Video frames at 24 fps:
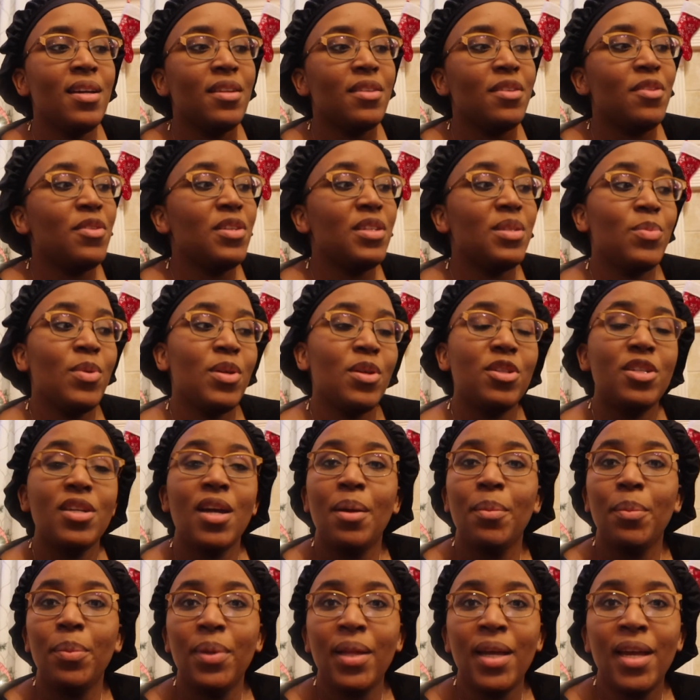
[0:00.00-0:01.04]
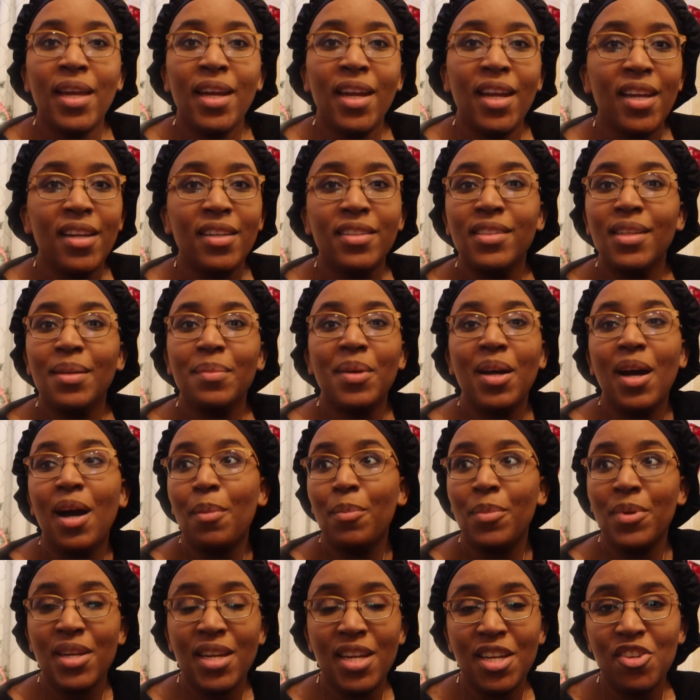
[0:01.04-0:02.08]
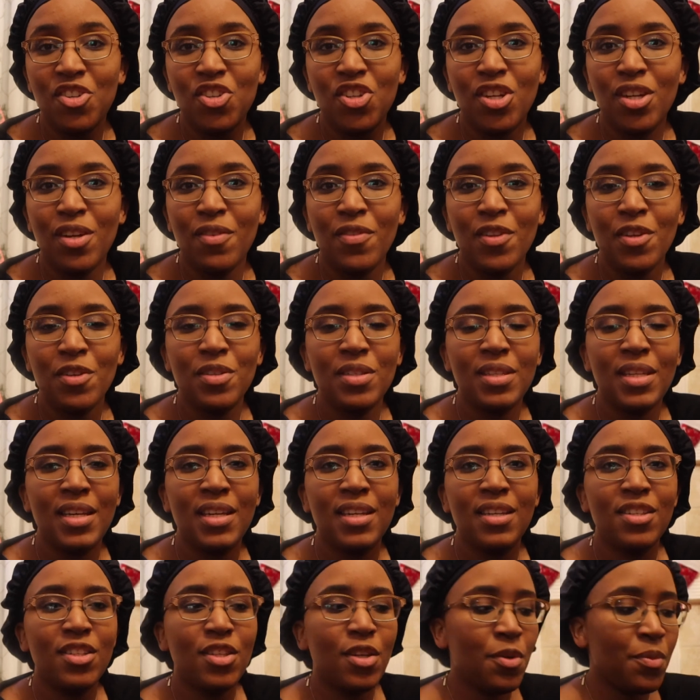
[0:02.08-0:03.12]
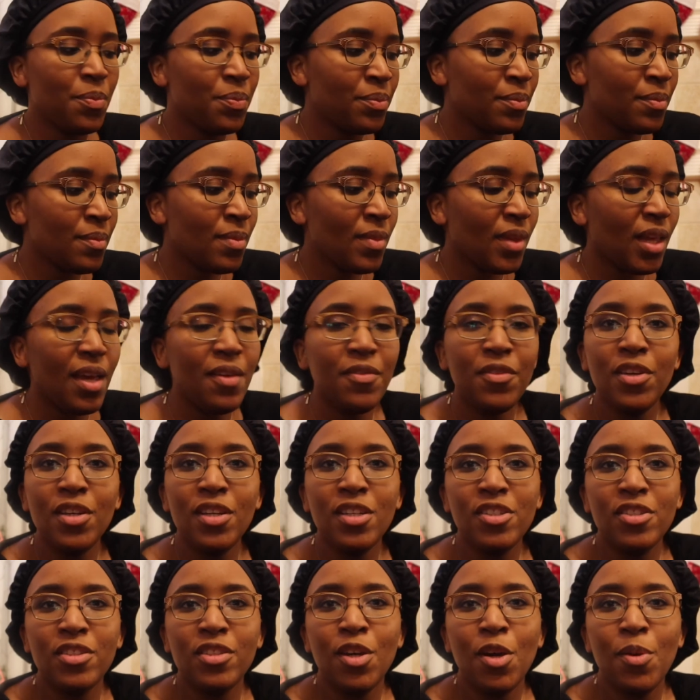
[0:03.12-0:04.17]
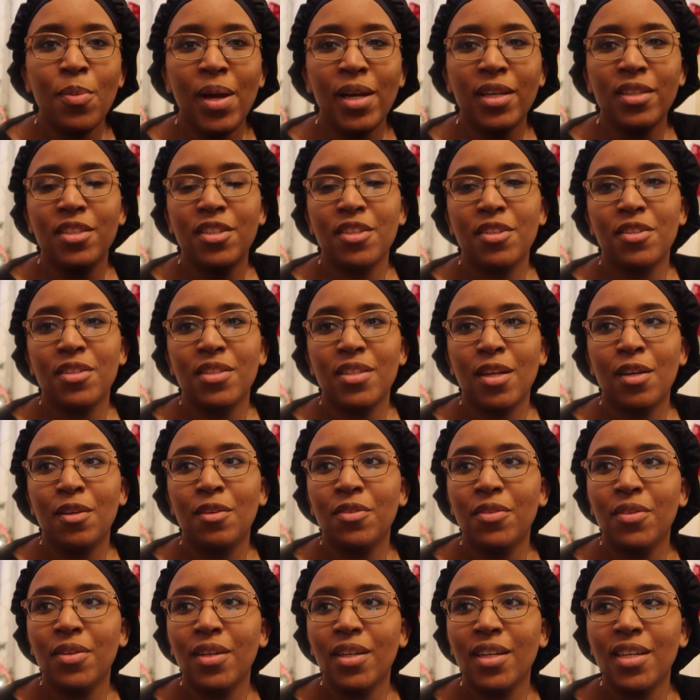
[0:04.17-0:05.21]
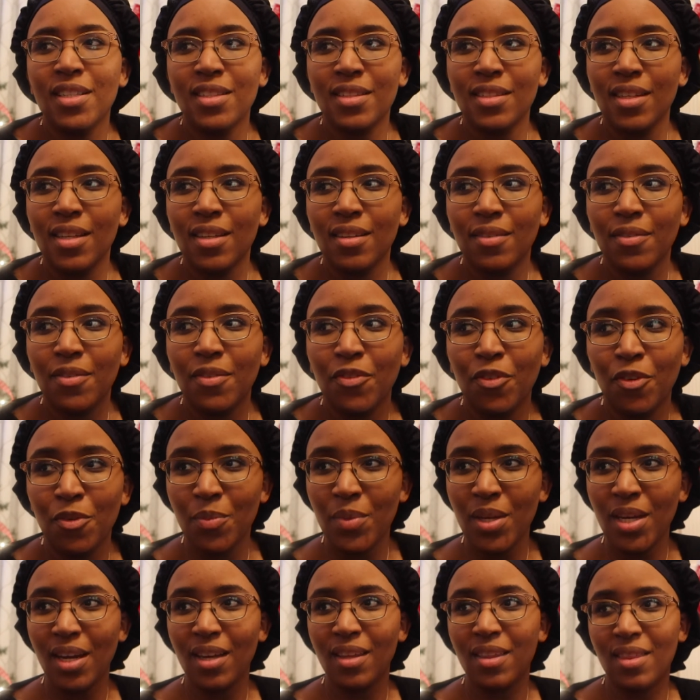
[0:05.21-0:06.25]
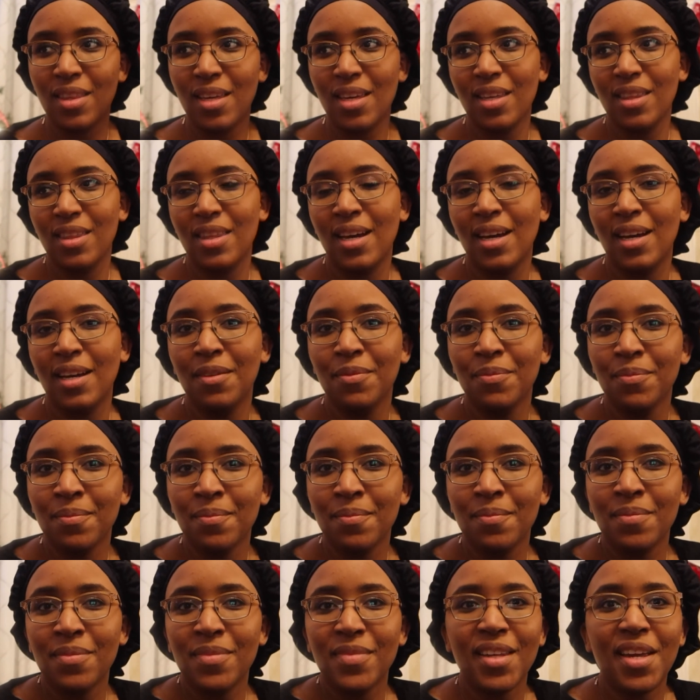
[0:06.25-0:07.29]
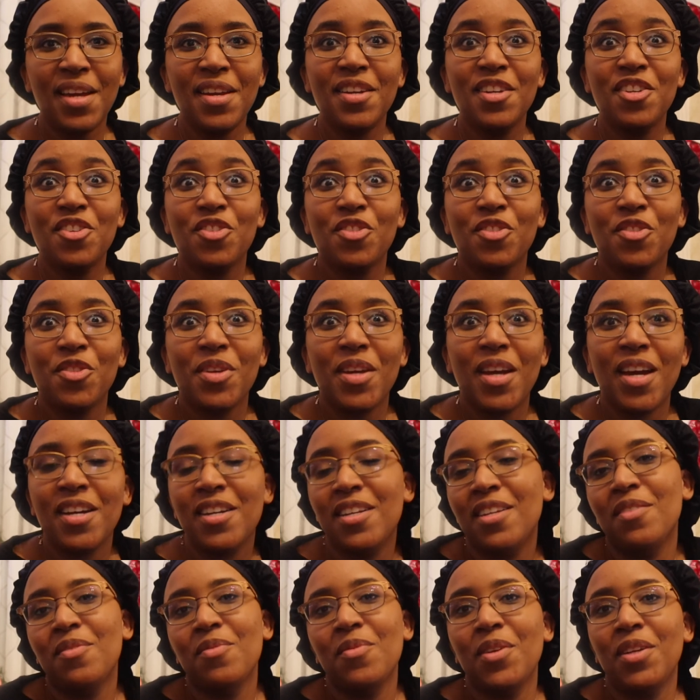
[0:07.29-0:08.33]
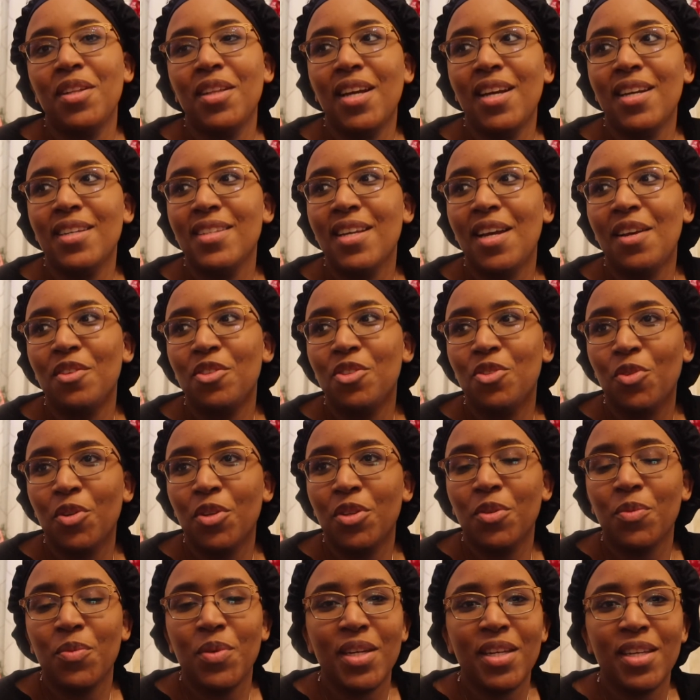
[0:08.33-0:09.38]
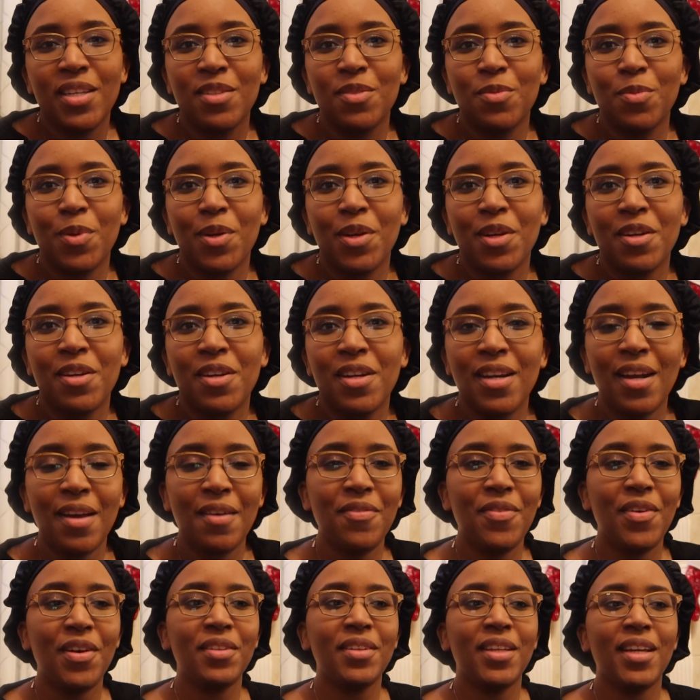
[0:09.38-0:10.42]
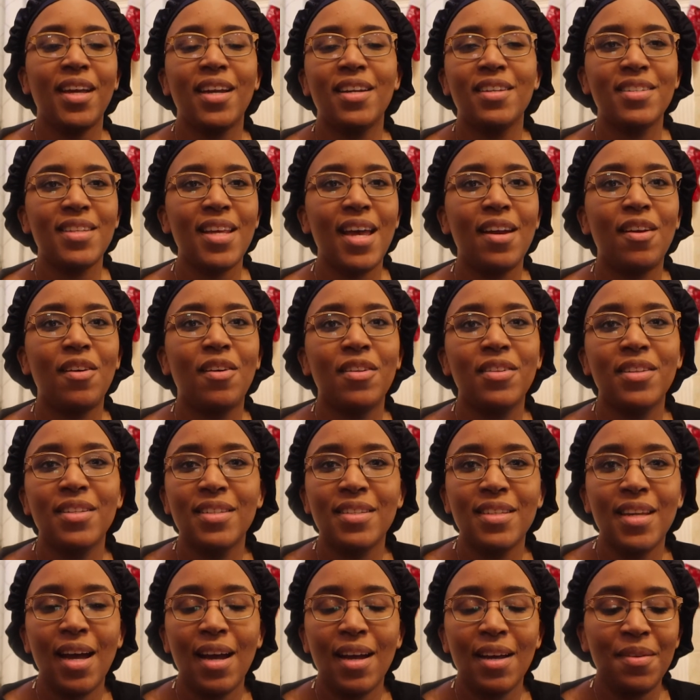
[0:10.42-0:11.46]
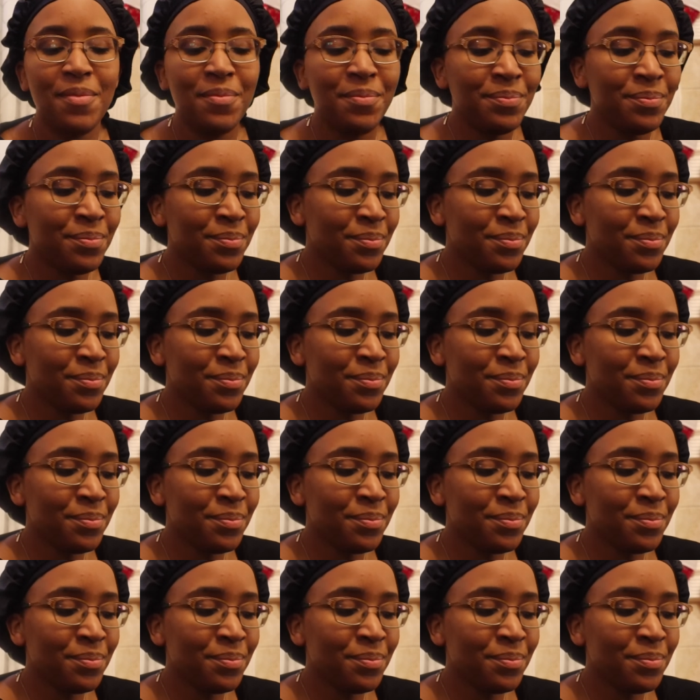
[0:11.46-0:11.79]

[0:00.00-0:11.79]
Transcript: you can spend your time planning, some combination of those things. So if you can just go back to yourself, because for me, I think that initially I didn't realize how short the weekends were and I felt like I just had all this time.